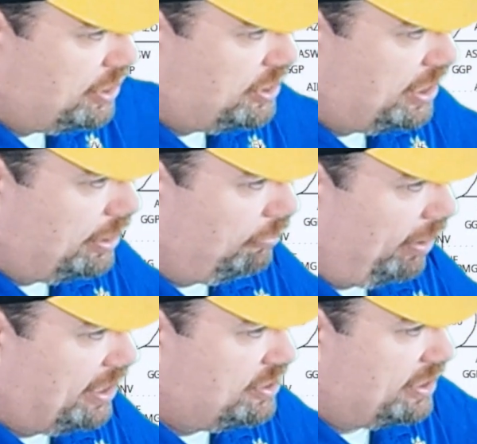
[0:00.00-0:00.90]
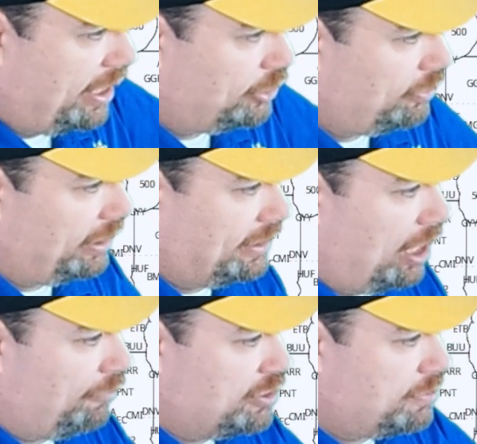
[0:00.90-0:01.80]
You see the rains kind of trailing
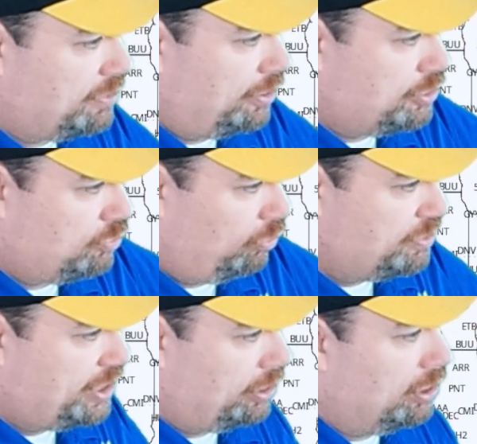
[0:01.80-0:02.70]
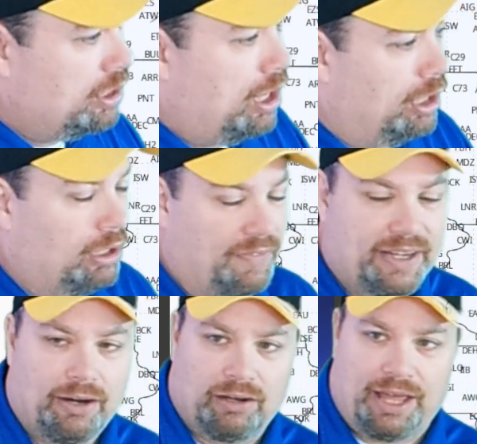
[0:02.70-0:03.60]
off with some thunderstorms here along the
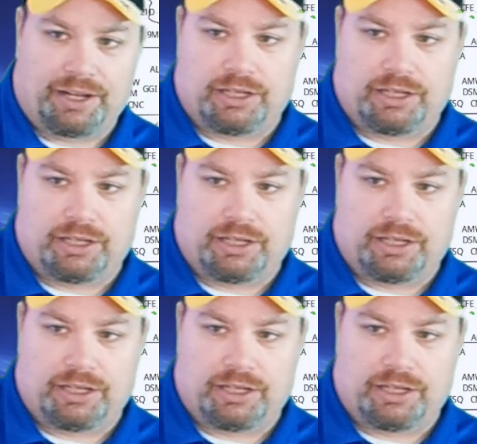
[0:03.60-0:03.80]
Carolina